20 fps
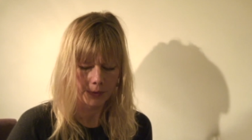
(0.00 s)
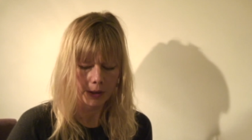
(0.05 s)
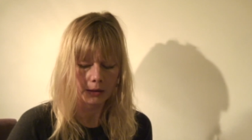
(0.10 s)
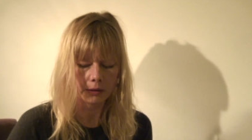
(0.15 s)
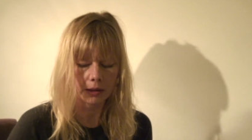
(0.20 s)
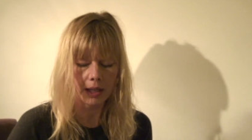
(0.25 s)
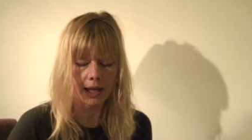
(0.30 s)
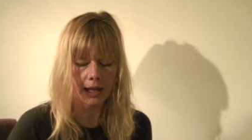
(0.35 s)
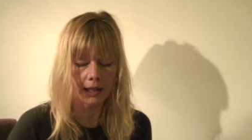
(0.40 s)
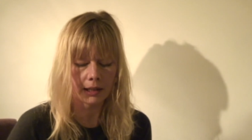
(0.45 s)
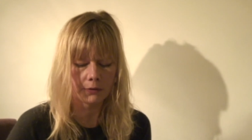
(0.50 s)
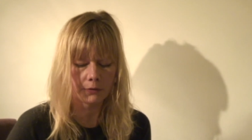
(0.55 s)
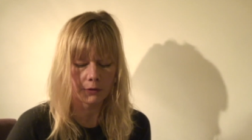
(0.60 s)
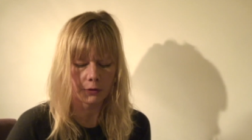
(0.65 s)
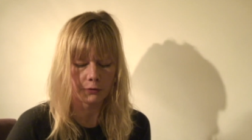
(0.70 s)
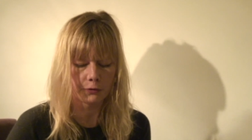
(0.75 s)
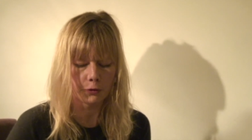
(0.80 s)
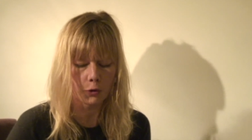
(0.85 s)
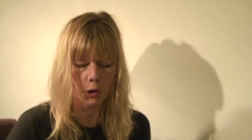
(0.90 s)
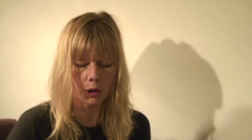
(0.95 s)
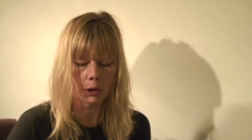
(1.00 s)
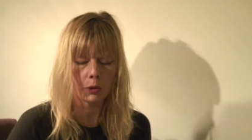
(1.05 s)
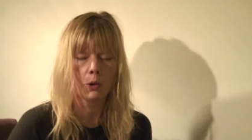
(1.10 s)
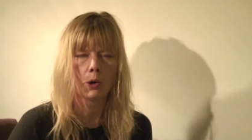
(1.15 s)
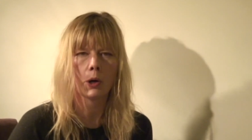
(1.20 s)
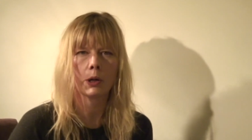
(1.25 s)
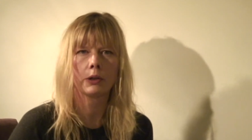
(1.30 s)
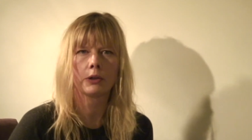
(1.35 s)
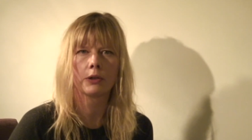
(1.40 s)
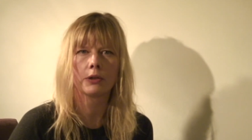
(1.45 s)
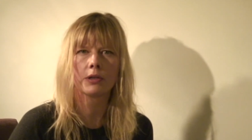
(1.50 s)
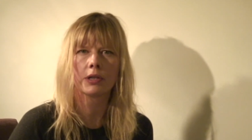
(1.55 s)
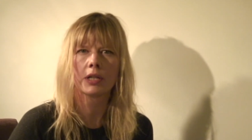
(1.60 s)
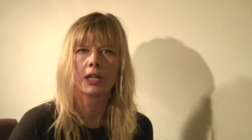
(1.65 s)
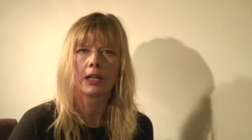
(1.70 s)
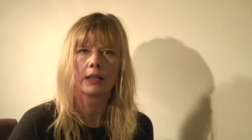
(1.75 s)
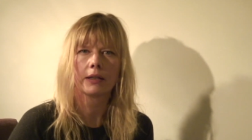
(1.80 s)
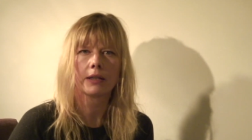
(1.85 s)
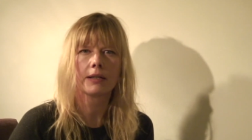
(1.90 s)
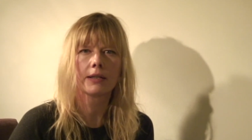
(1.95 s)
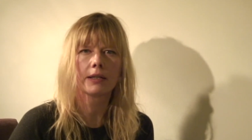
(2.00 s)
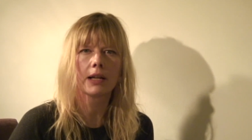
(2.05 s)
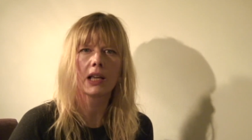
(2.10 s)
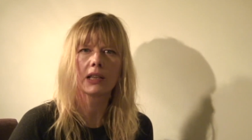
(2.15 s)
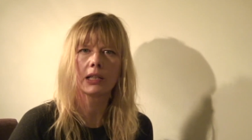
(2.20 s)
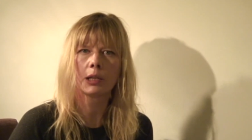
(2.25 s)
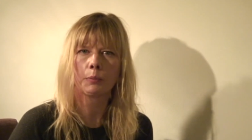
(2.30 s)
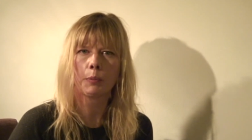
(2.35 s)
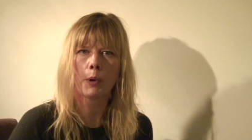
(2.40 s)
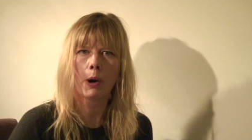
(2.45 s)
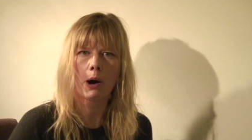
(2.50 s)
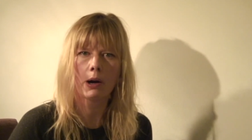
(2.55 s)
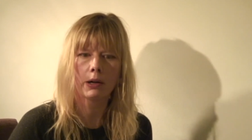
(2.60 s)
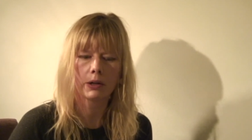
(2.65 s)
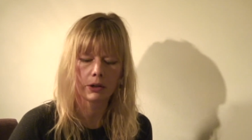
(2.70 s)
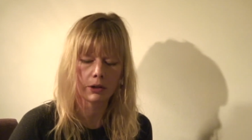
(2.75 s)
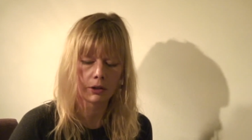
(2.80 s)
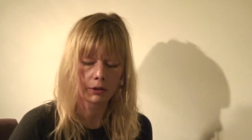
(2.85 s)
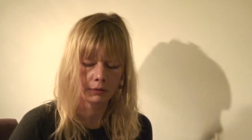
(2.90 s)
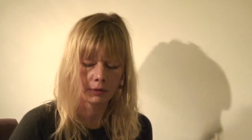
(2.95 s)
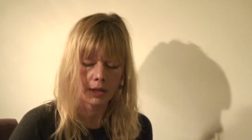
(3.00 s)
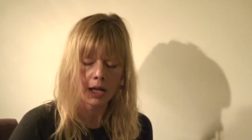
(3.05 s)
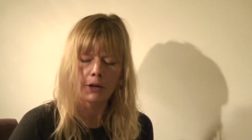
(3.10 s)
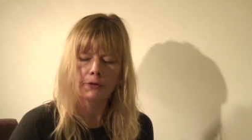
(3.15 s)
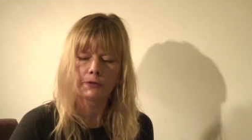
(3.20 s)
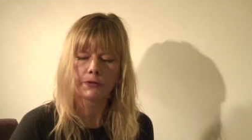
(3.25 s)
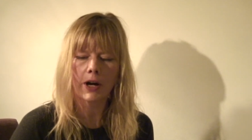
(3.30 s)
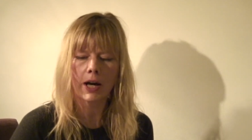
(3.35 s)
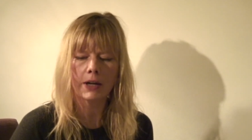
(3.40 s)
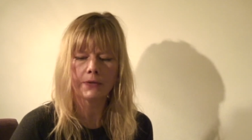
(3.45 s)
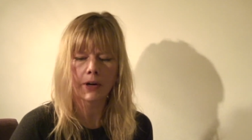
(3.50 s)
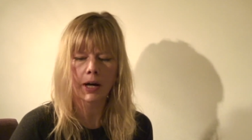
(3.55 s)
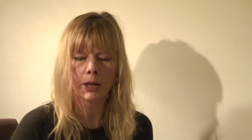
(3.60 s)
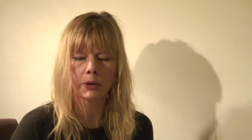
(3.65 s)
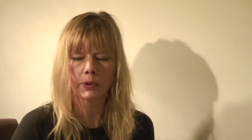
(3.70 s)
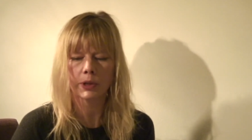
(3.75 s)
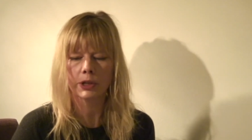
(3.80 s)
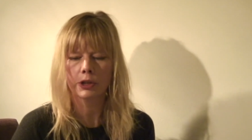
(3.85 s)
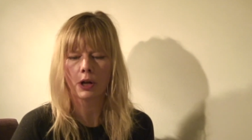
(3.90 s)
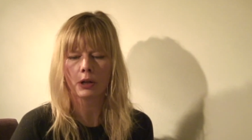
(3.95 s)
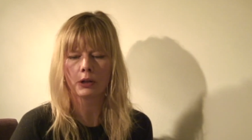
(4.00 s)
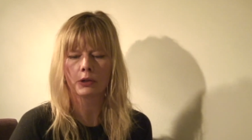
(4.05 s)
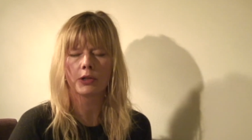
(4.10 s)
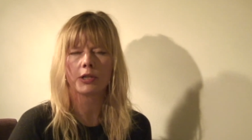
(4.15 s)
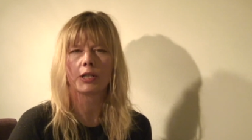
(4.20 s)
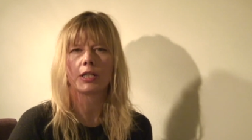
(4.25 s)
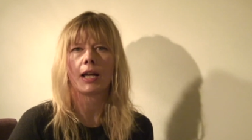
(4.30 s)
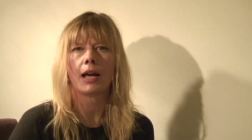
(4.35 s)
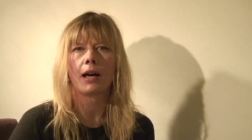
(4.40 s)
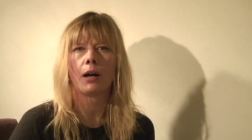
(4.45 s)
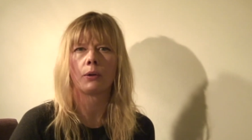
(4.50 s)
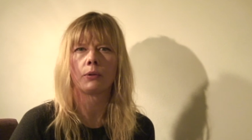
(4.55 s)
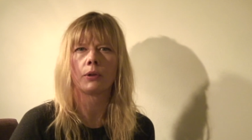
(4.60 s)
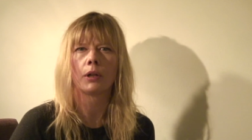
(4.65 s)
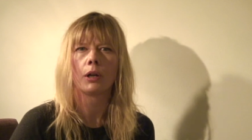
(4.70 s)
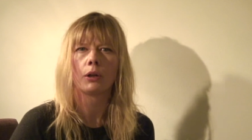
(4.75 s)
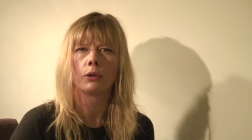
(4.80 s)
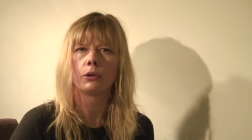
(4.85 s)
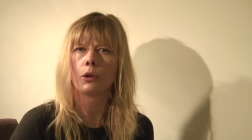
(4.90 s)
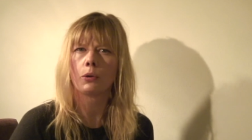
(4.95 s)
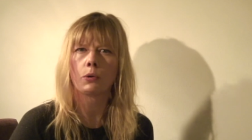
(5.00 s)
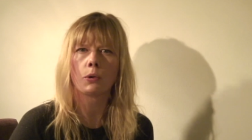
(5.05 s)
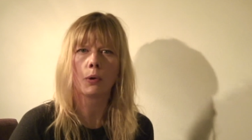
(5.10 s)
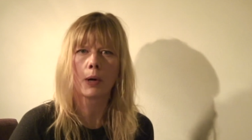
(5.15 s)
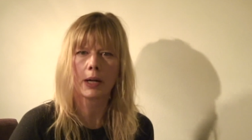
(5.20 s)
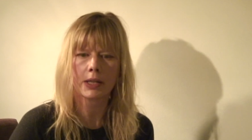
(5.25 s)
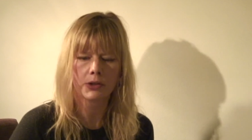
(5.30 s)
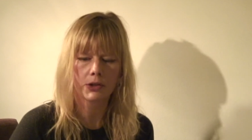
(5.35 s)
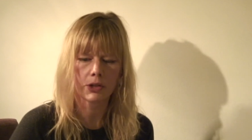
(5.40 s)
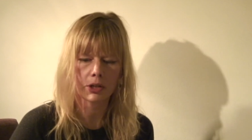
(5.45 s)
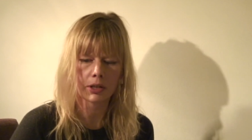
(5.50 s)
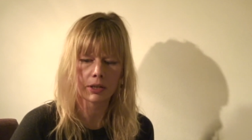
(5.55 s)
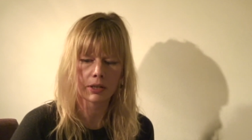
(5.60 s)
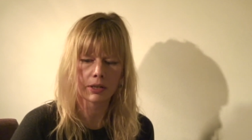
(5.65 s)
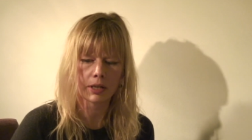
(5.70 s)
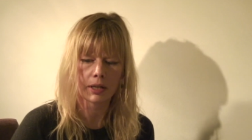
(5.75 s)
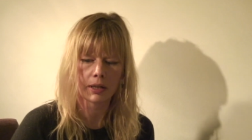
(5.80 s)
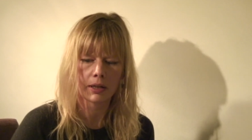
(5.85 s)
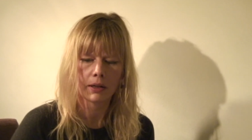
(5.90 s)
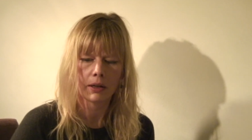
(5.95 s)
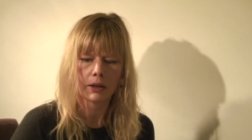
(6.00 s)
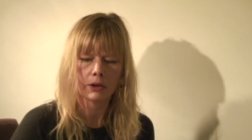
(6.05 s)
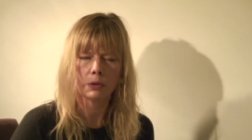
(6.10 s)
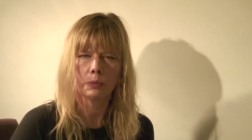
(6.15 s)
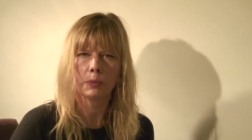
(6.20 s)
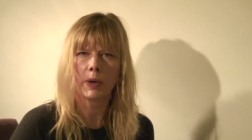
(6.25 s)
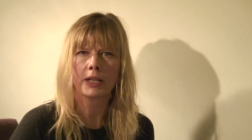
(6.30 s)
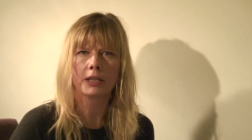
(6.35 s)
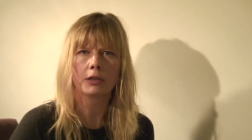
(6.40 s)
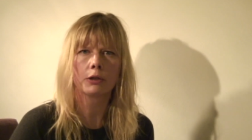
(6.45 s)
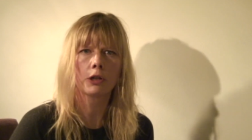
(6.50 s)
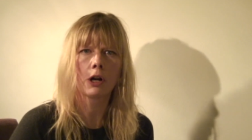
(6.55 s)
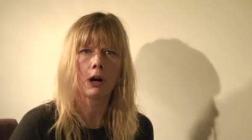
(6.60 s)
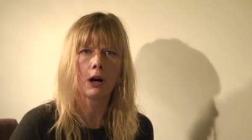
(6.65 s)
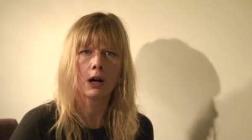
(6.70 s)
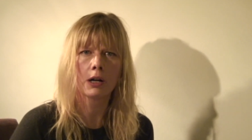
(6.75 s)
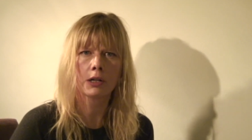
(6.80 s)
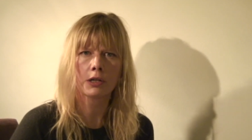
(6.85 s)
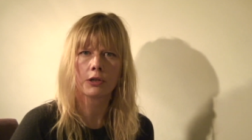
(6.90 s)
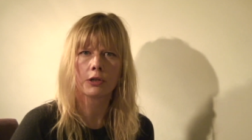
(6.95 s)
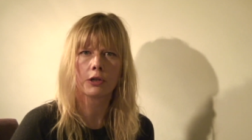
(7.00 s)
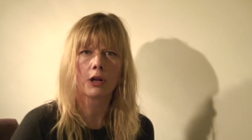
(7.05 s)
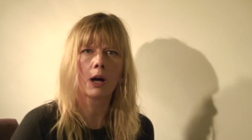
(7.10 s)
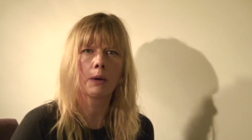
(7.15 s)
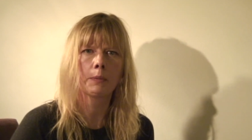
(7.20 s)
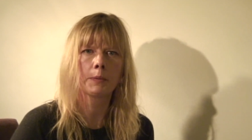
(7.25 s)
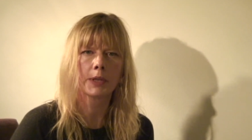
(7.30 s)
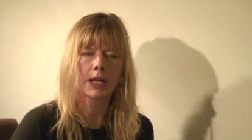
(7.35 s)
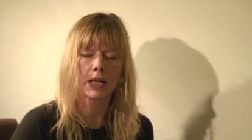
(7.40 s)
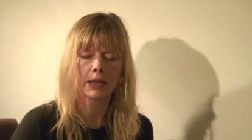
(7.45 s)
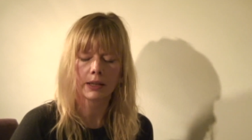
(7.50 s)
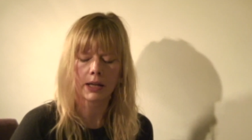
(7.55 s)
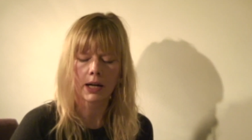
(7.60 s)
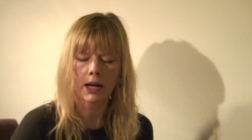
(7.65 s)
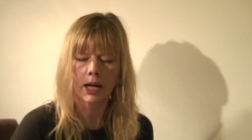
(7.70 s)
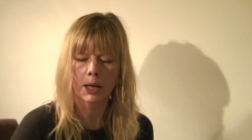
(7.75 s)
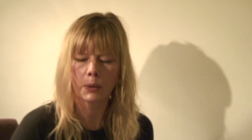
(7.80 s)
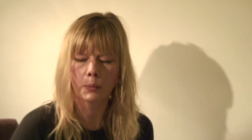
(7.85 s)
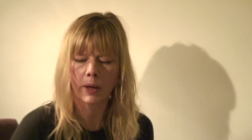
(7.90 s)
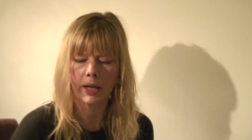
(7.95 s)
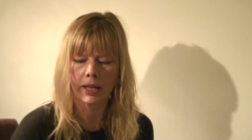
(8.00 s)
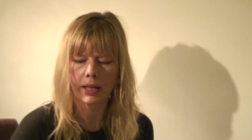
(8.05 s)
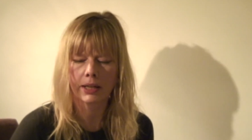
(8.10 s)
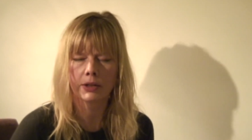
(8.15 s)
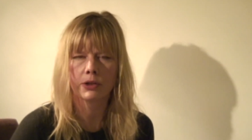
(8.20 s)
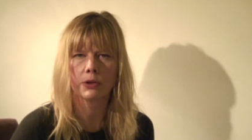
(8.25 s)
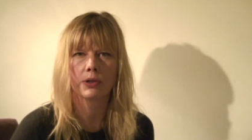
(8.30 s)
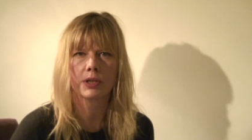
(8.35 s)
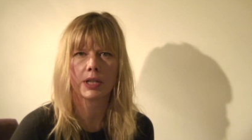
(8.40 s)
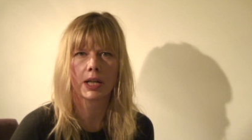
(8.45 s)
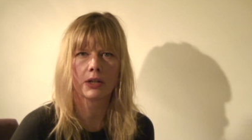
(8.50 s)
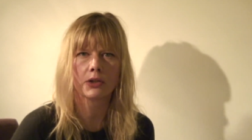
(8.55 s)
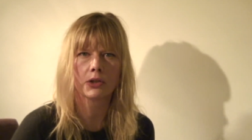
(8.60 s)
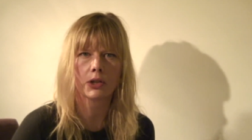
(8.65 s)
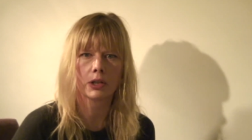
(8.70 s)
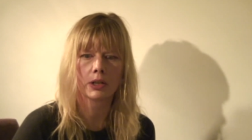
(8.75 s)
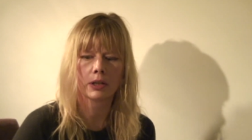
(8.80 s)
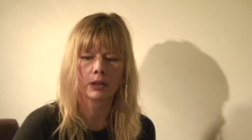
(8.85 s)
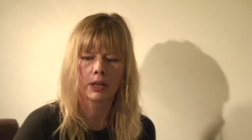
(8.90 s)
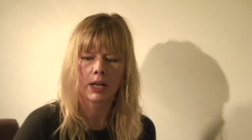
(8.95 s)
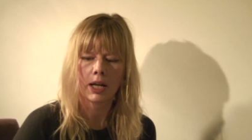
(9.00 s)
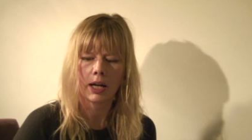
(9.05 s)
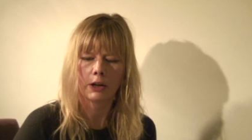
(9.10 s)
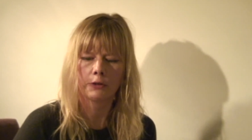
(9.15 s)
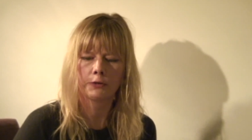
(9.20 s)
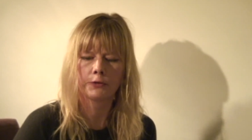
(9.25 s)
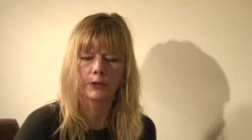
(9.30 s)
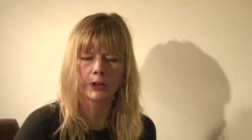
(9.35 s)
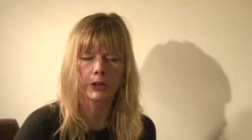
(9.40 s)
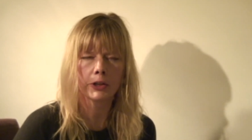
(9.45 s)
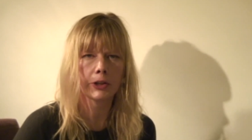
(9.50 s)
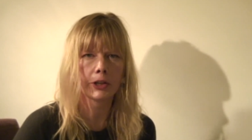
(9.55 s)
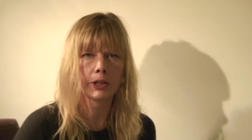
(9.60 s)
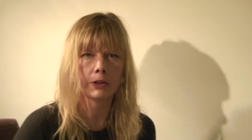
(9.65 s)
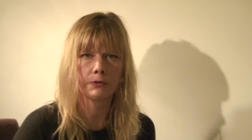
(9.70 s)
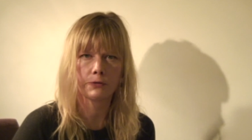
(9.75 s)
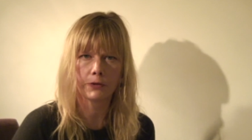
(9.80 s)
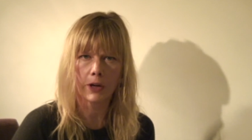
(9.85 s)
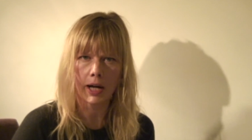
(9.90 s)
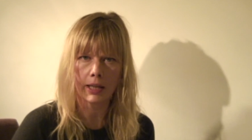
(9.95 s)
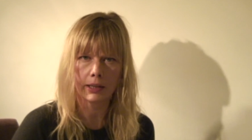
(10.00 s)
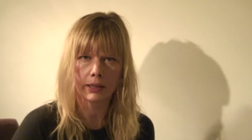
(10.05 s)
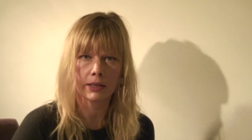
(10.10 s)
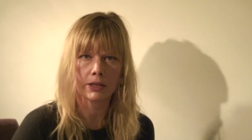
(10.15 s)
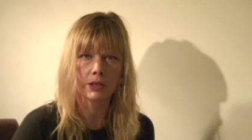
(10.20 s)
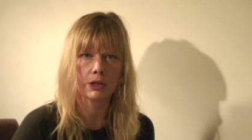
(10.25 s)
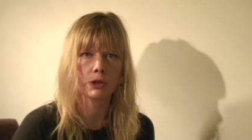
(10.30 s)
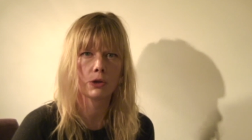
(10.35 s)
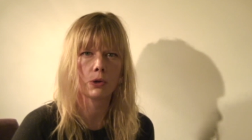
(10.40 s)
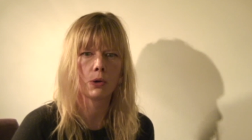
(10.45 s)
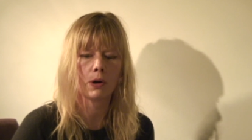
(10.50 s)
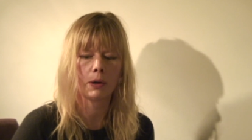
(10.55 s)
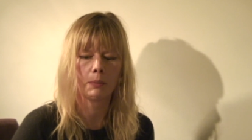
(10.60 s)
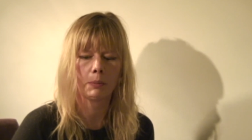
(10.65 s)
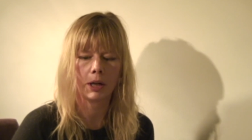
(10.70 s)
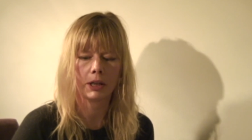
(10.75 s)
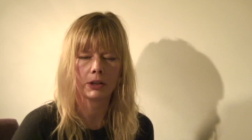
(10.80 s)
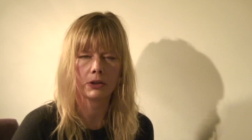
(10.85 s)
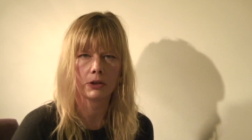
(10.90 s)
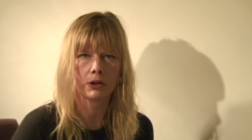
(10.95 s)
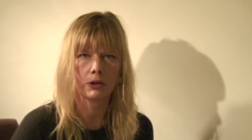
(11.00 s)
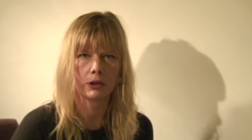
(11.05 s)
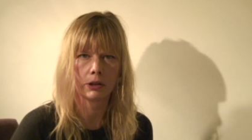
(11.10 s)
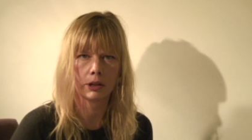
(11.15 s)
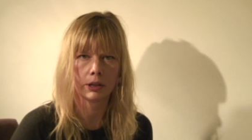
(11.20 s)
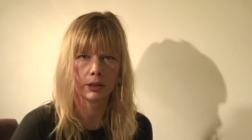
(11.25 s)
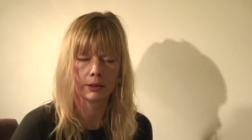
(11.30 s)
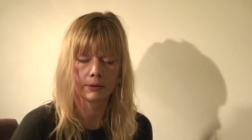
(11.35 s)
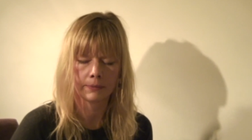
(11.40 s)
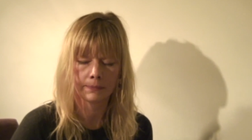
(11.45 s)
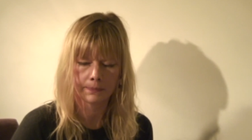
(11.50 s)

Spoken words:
Land of the four corners, the silent partner, $500 down, no questions. The rental car stops at the highway intersection, a filthy, violent storm under the hood.